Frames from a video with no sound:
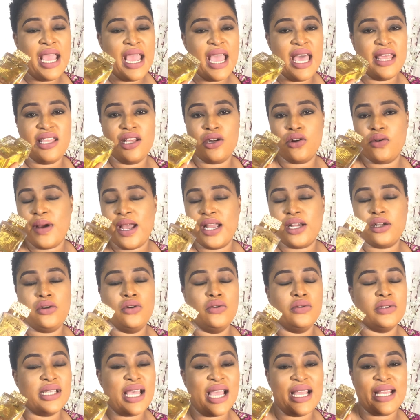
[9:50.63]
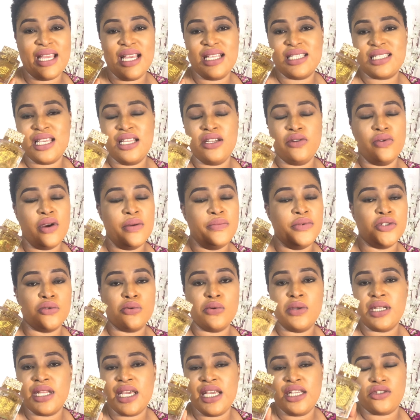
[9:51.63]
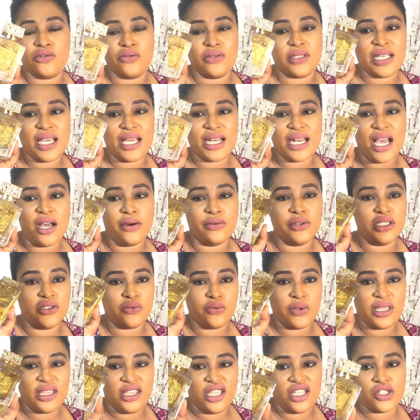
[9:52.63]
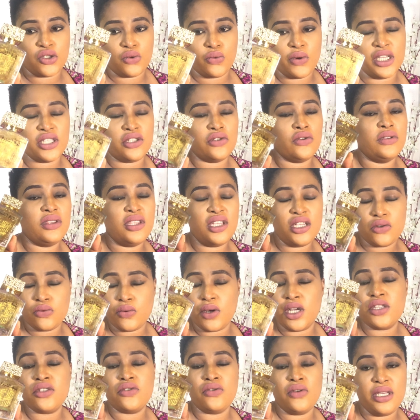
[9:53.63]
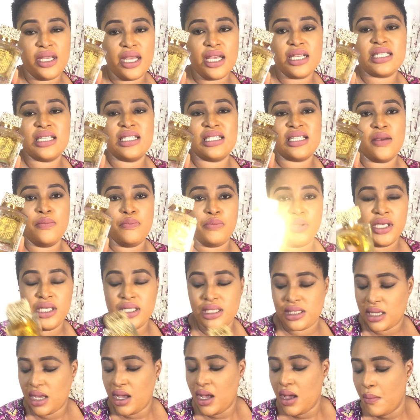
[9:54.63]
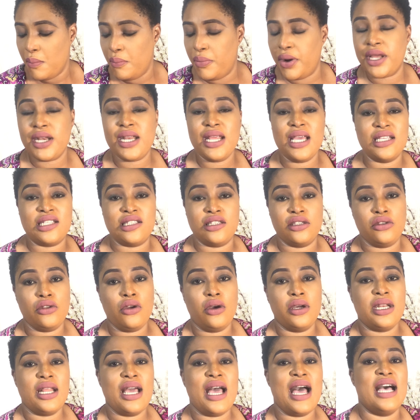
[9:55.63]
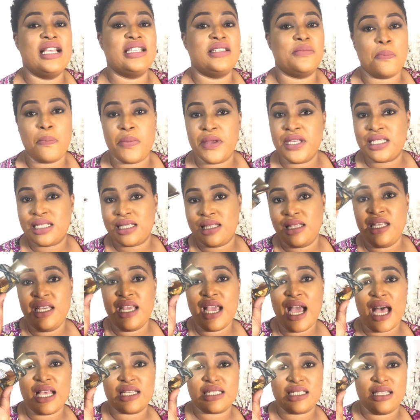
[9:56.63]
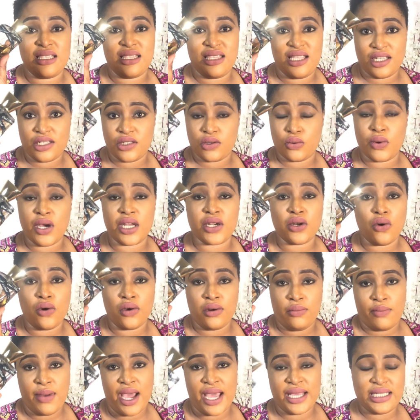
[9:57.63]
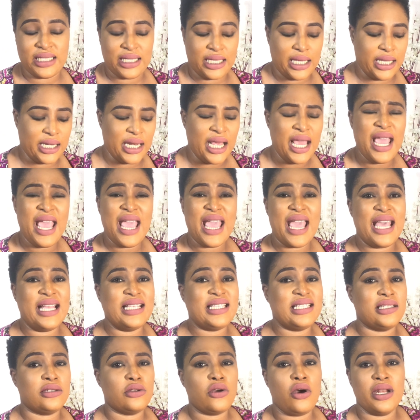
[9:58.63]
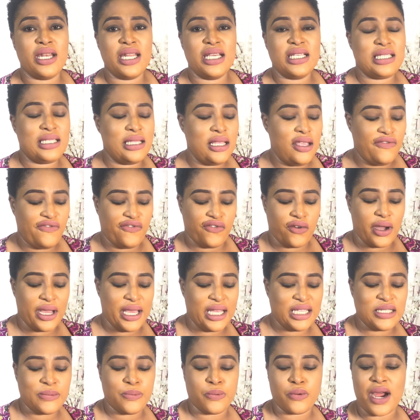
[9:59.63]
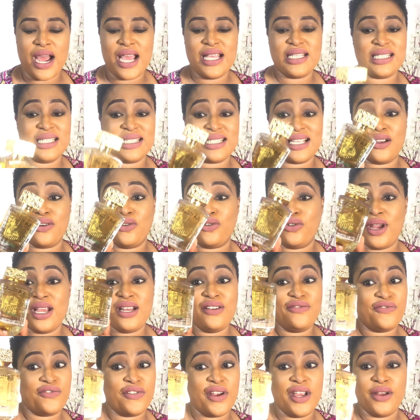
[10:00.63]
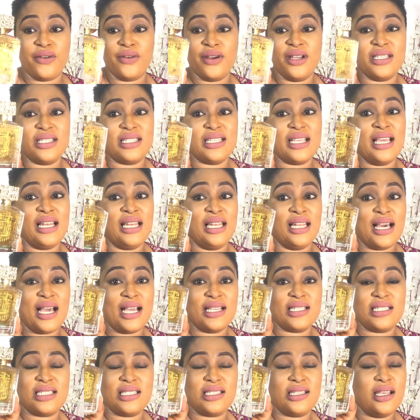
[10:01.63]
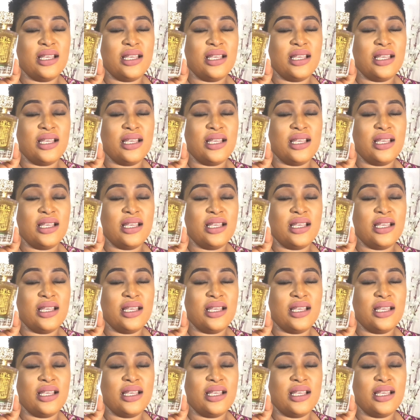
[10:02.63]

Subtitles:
and then on my clothes I get anywhere between 8 to 10 hours with this one. So this one, 2 years, is a beast, but it's not as beastly as this one on my skin. It's honestly, for its price, is a great fragrance. It lasts